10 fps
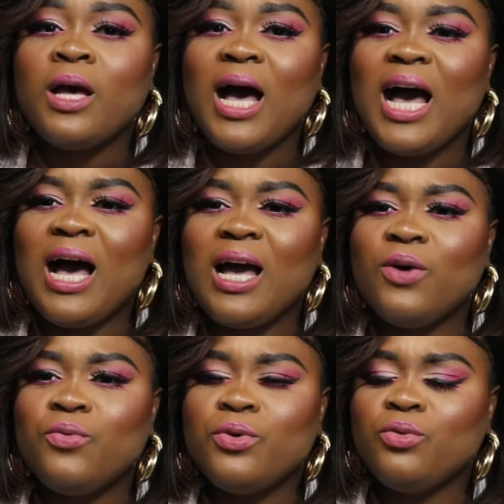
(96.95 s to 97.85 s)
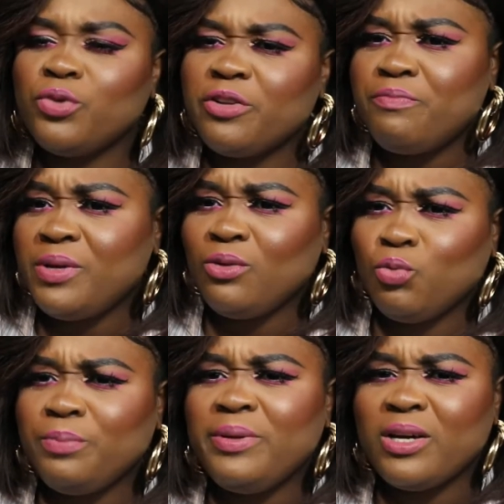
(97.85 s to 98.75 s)
it
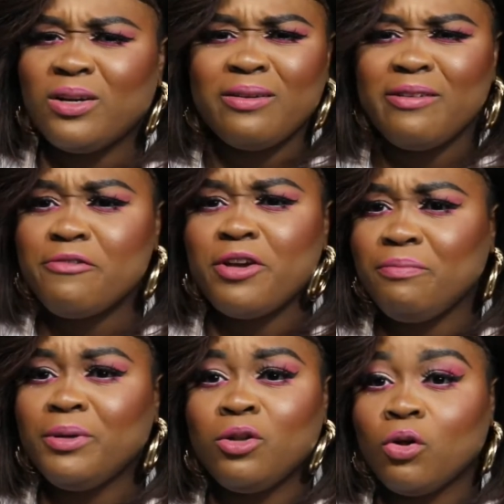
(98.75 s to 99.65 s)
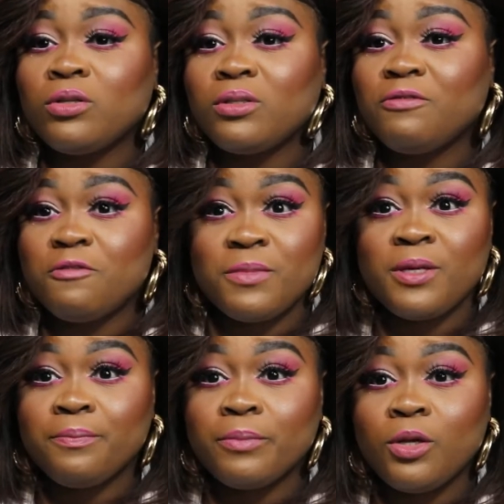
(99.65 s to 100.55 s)
would be a very big loss for me,
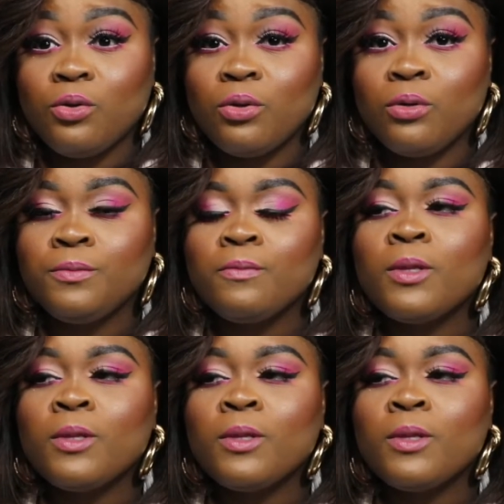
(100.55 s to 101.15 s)
you know.